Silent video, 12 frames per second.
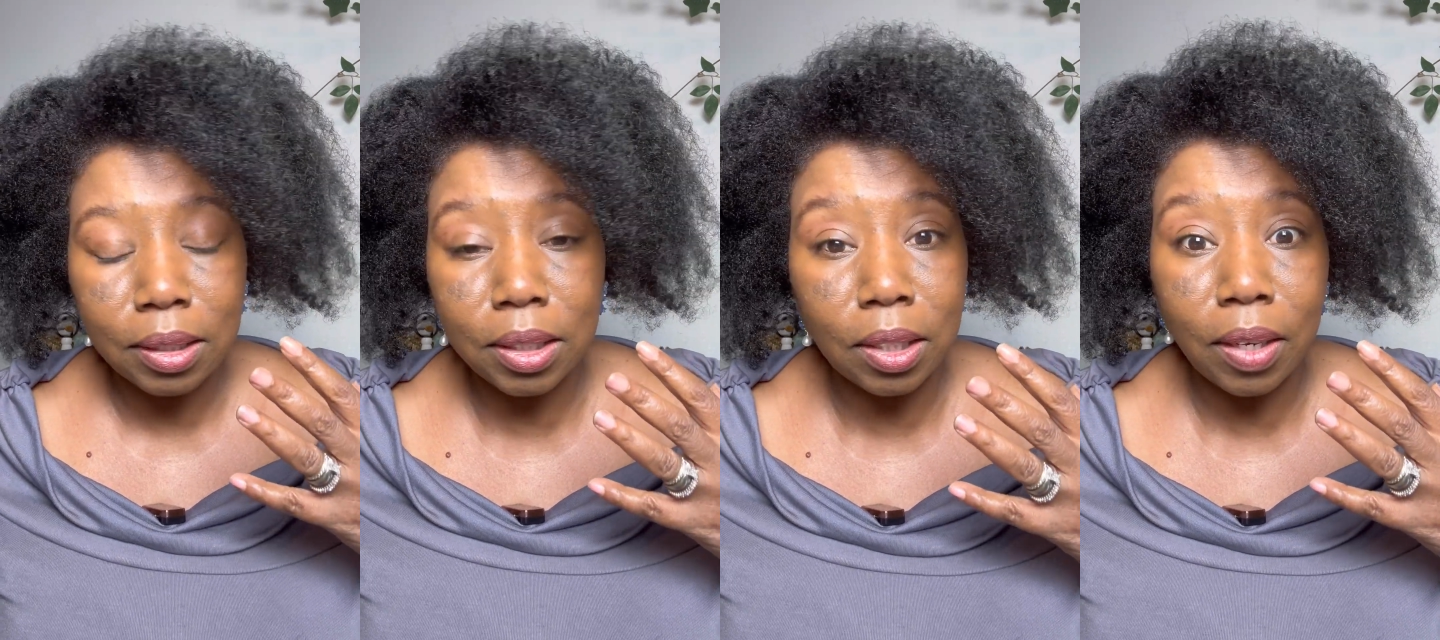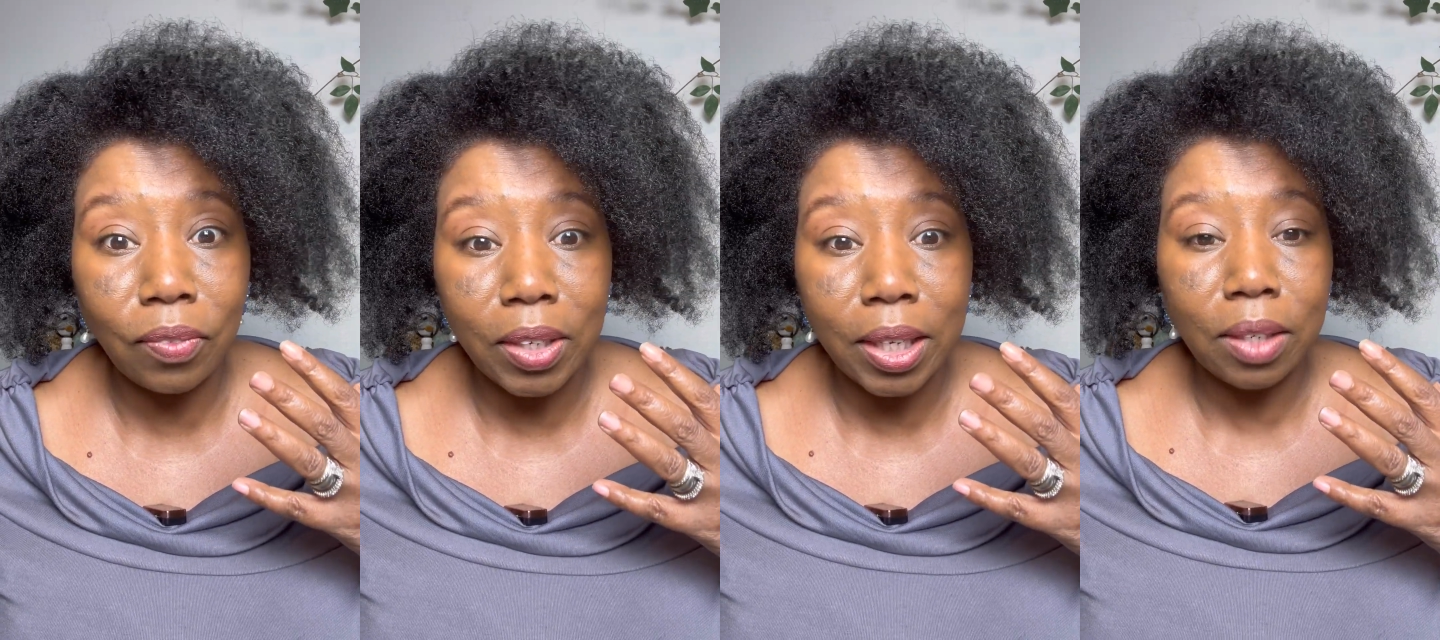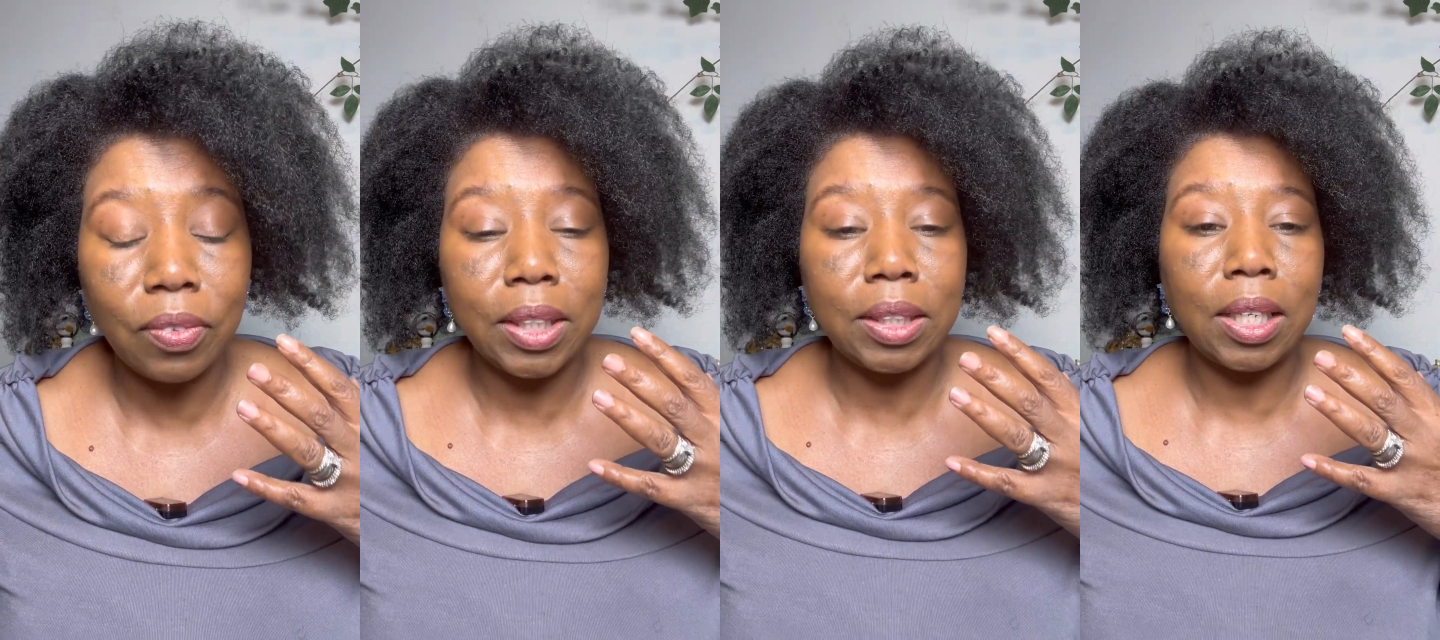still have a lot of
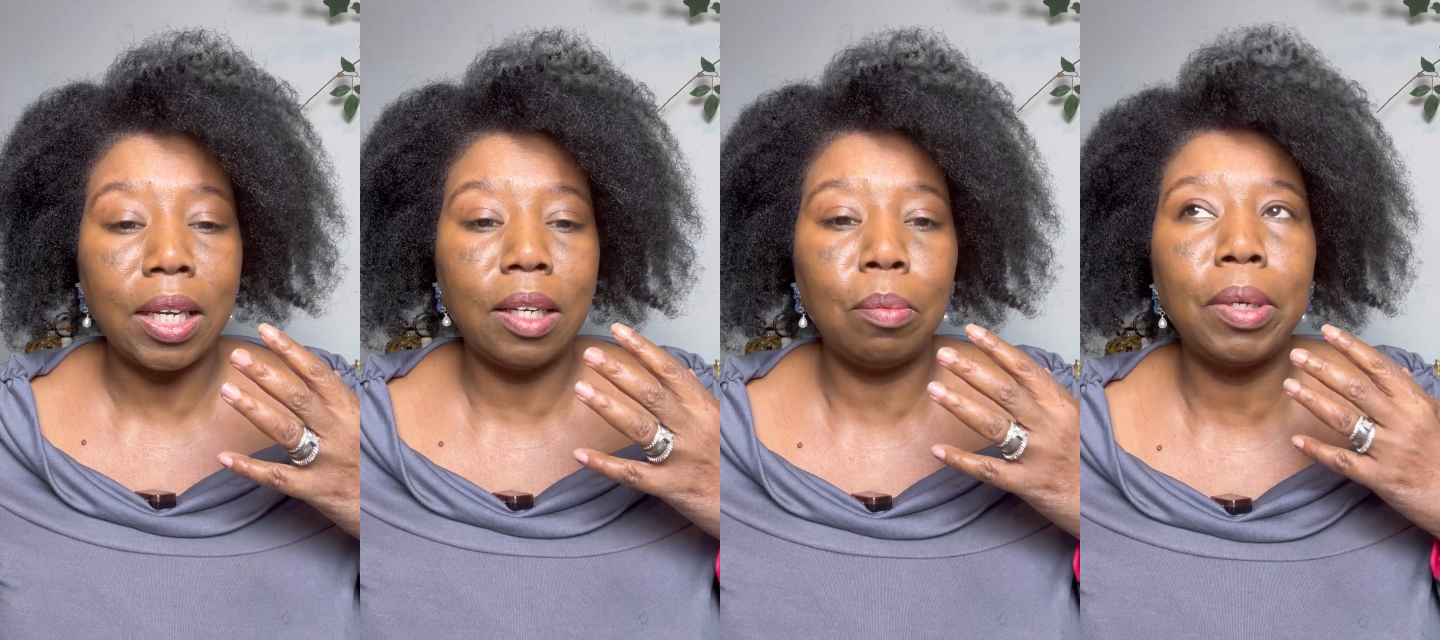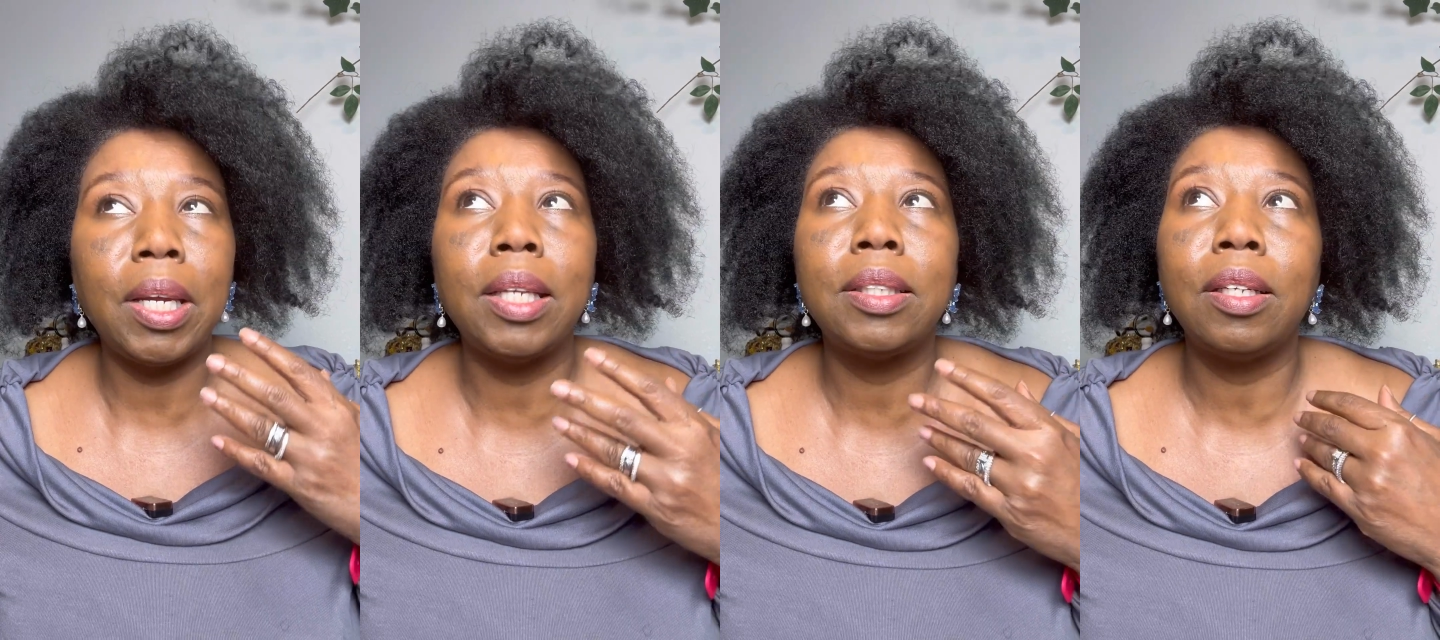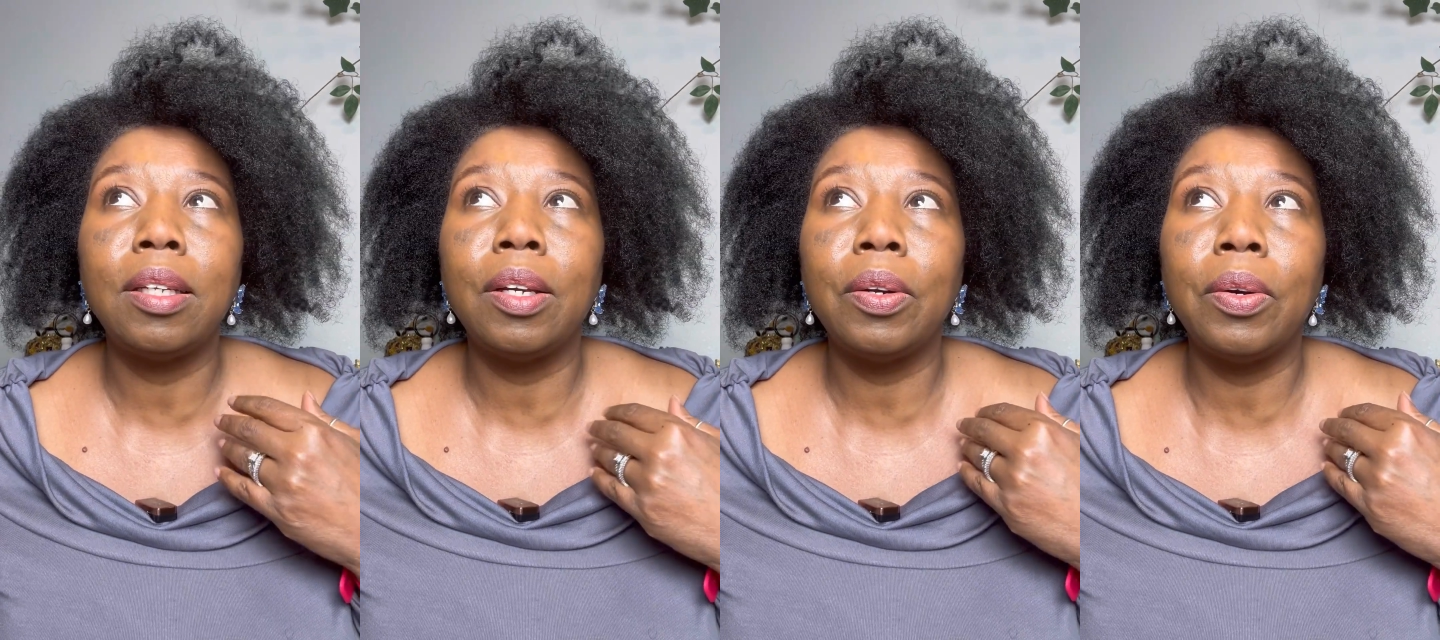anxiety, but I had to
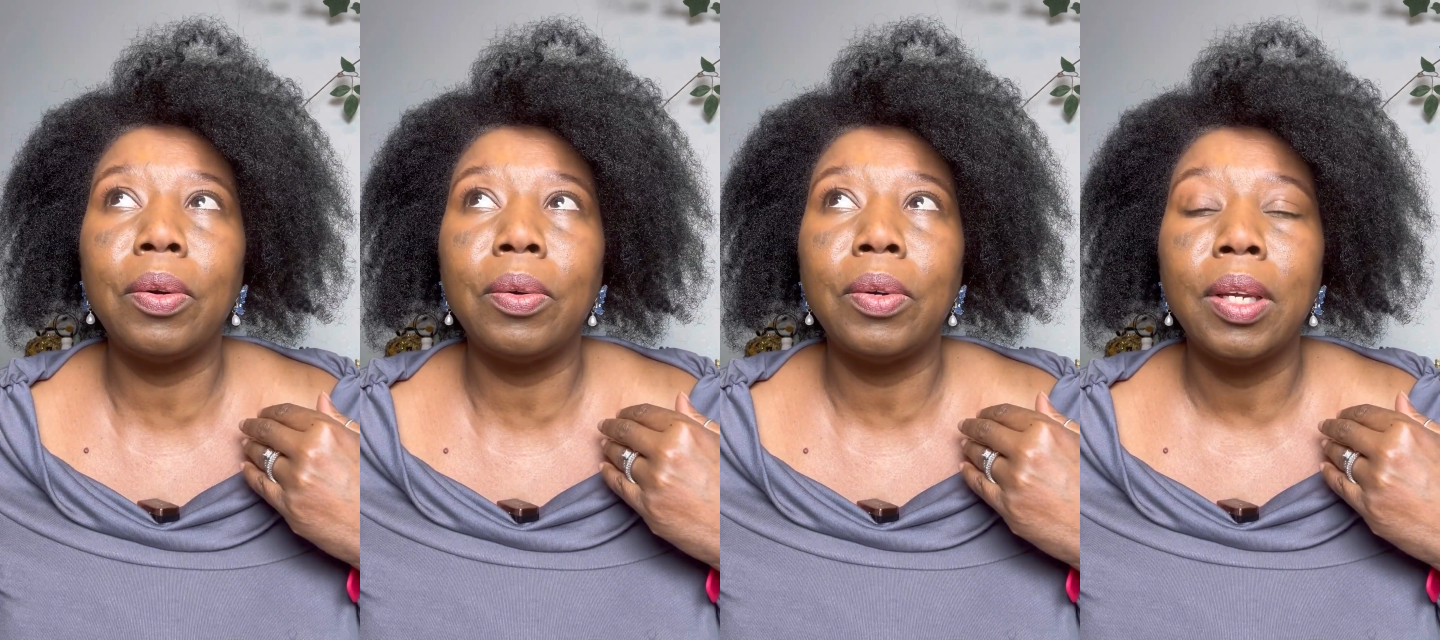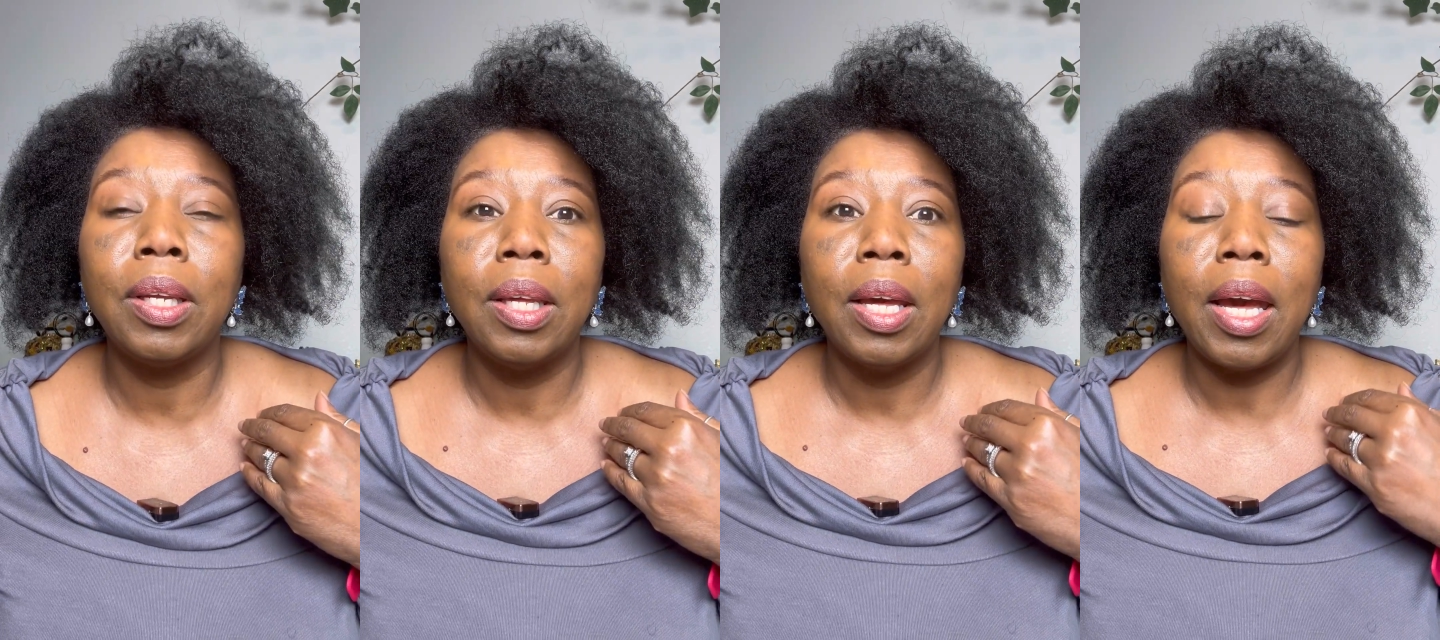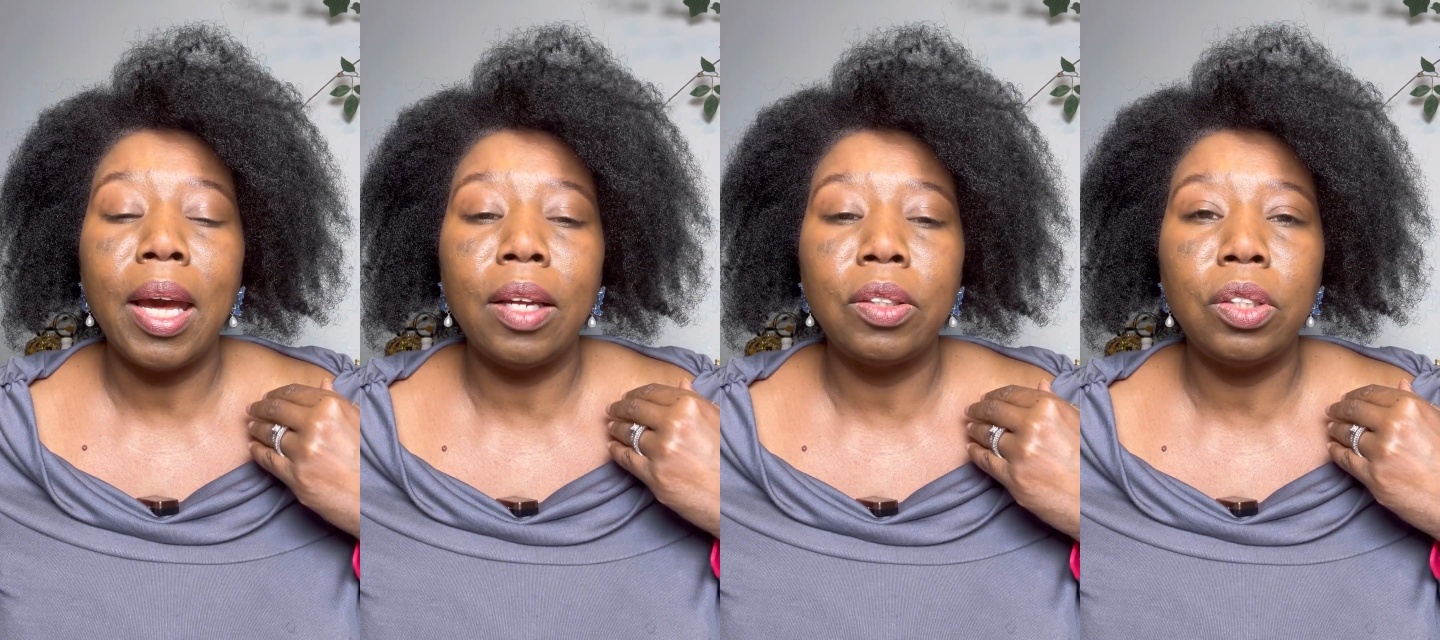learn
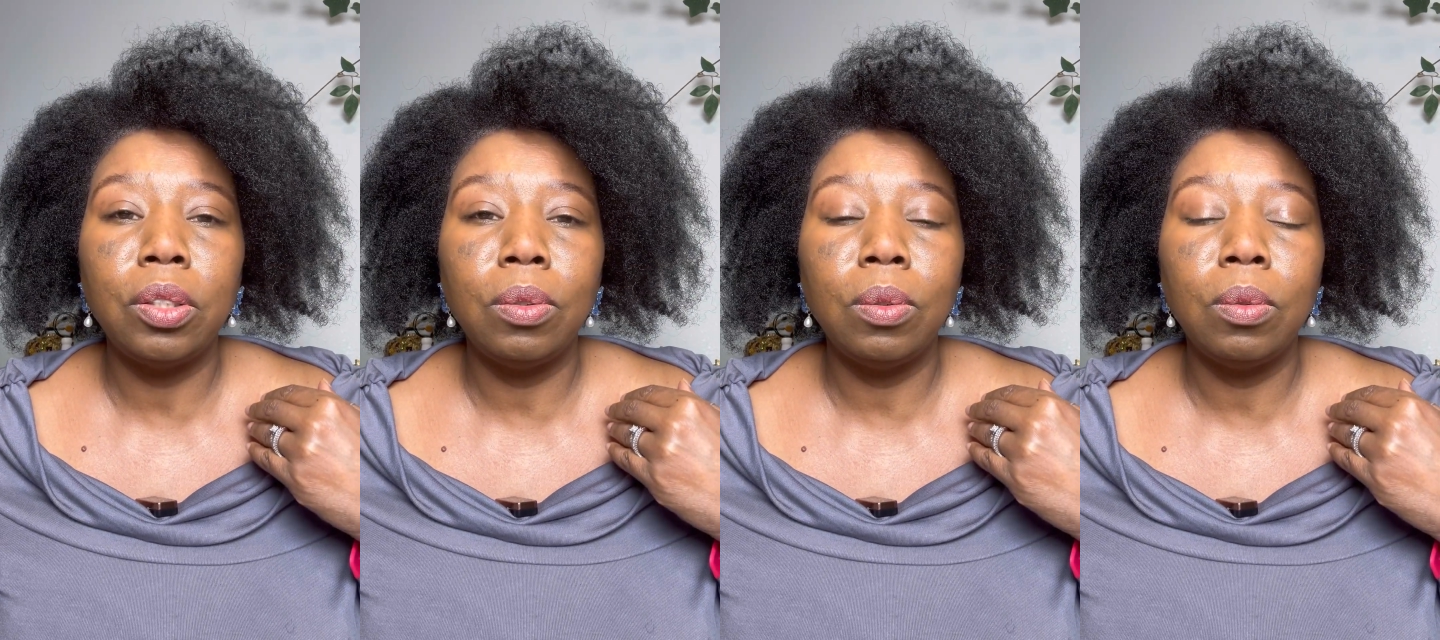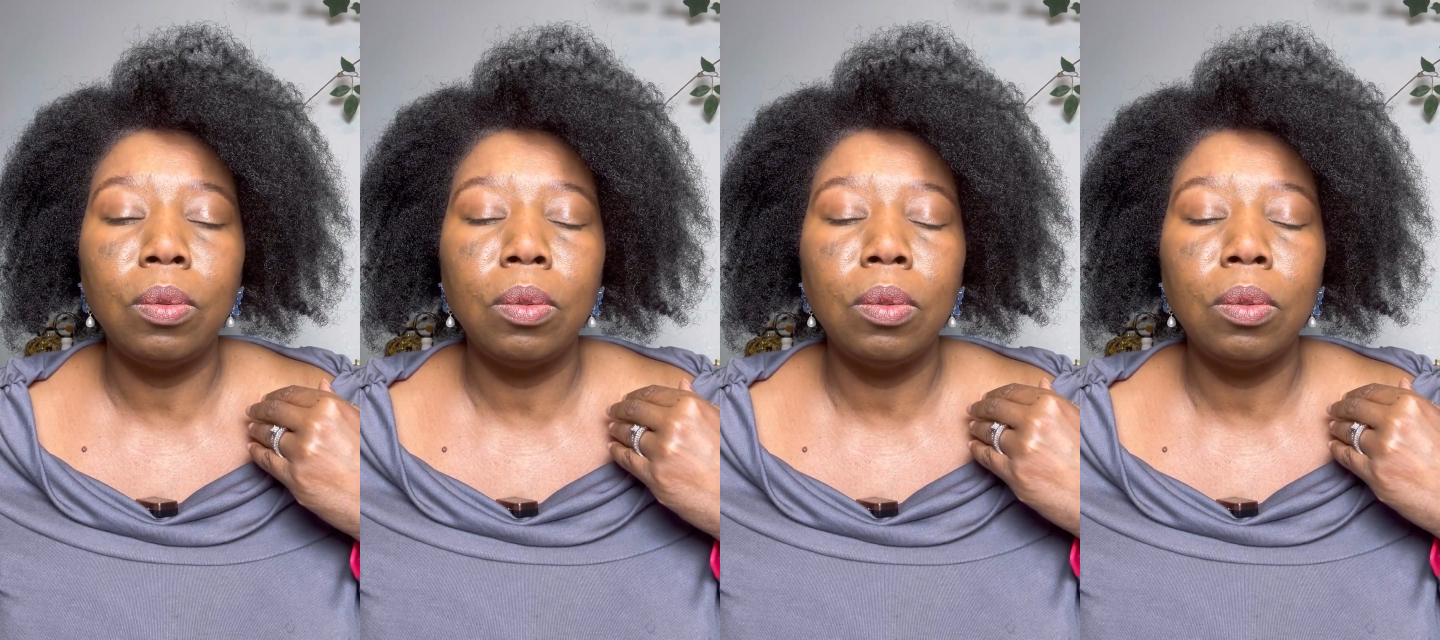how to